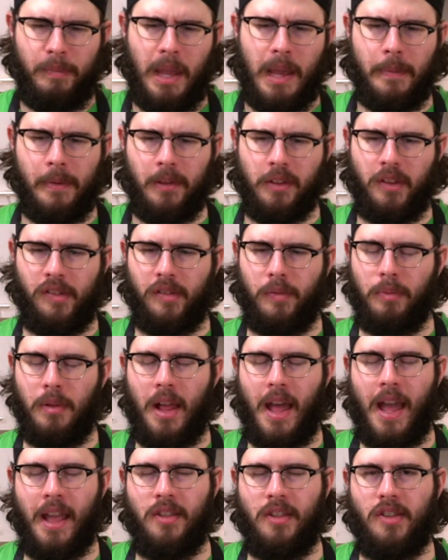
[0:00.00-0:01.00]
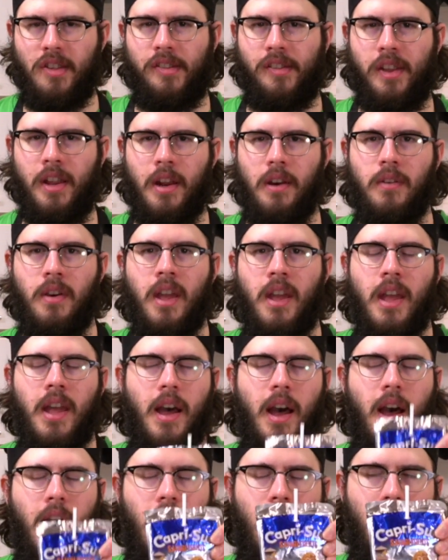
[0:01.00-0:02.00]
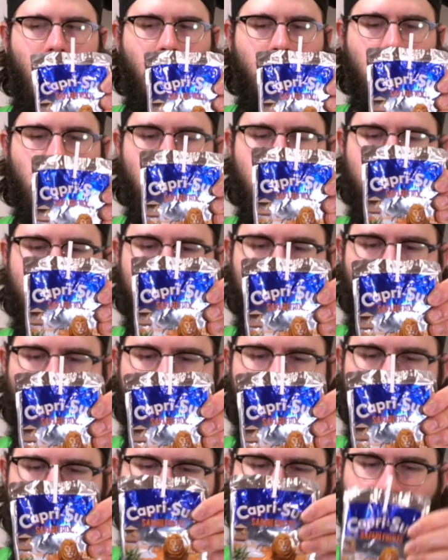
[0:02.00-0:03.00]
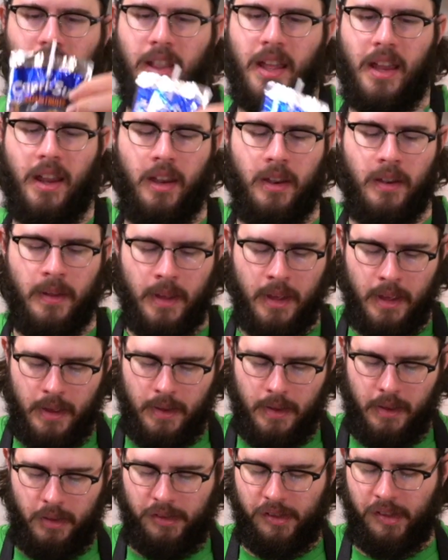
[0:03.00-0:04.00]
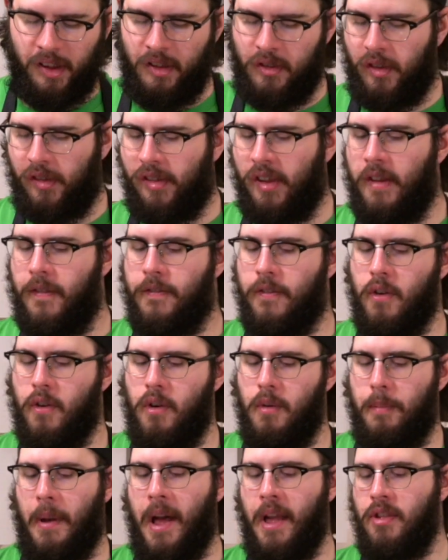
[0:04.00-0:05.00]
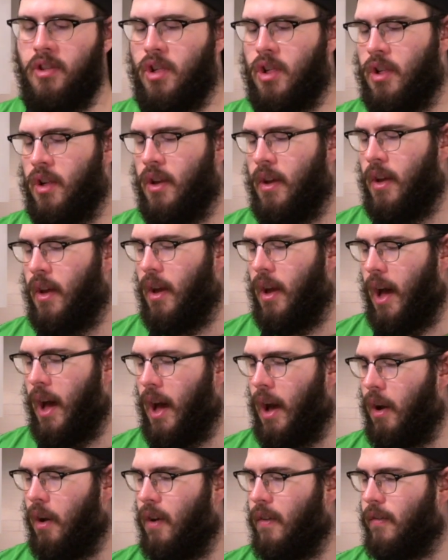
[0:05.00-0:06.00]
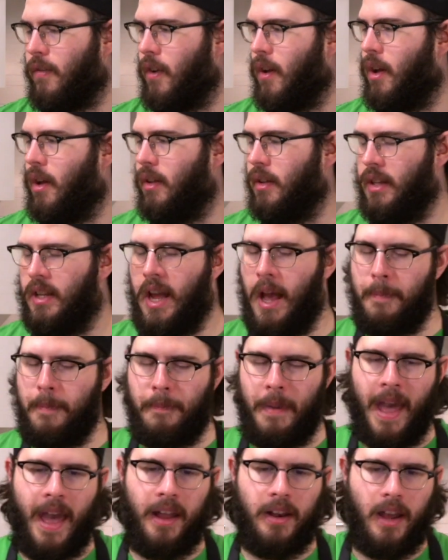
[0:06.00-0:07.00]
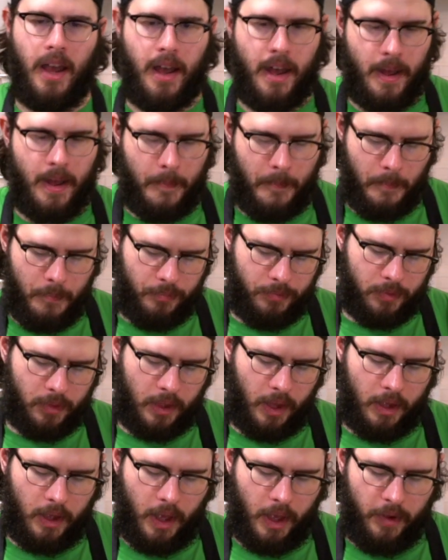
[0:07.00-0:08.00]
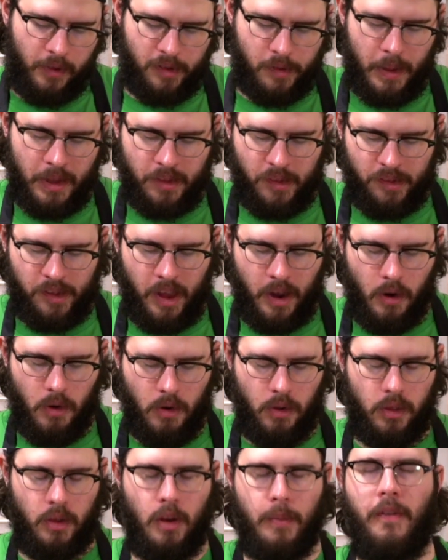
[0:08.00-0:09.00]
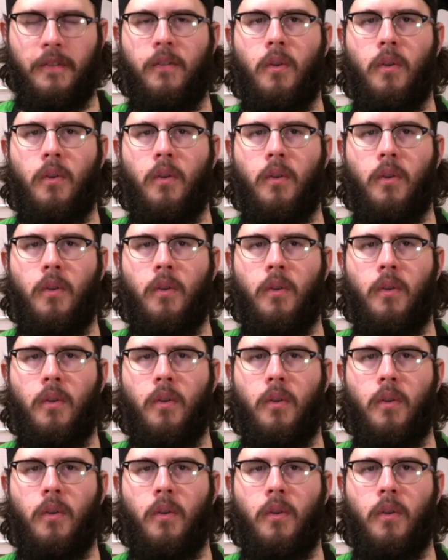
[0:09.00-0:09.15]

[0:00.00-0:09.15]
be able to supply just you know a little bit more of that like citrusy fruit punch. Uh, overall, not bad. Um, I was about to say earlier